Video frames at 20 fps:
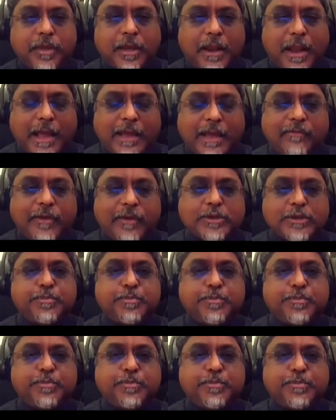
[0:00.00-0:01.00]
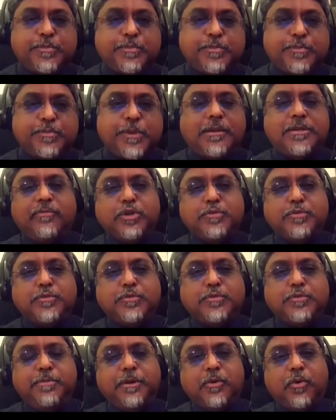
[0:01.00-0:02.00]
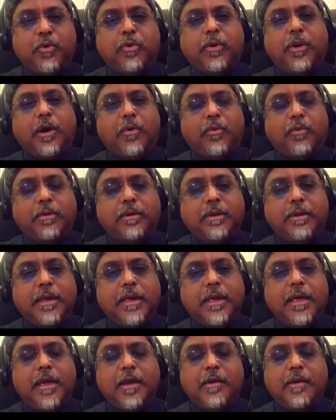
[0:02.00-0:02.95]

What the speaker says: the life expectancy of those people go down.